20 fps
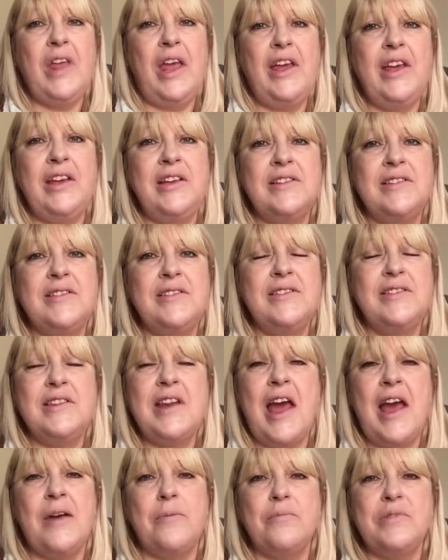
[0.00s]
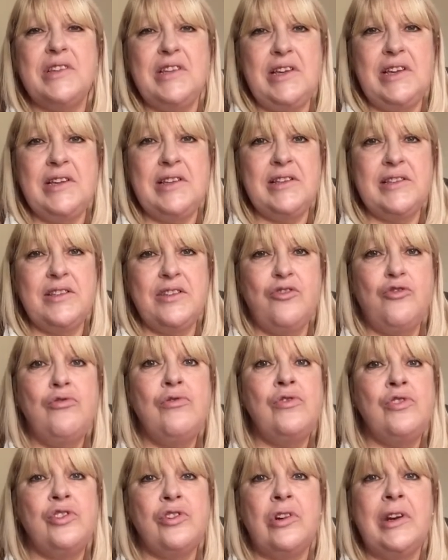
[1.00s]
He snapped his
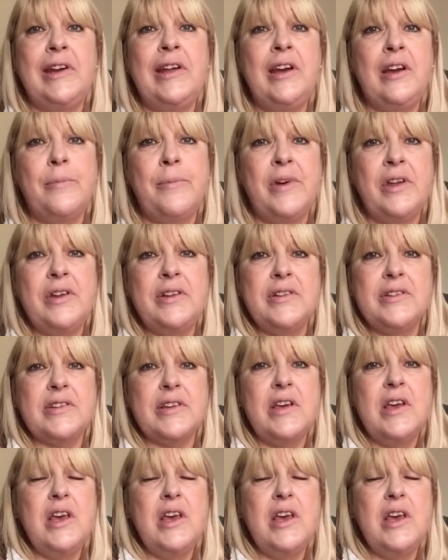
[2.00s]
crucial ligament.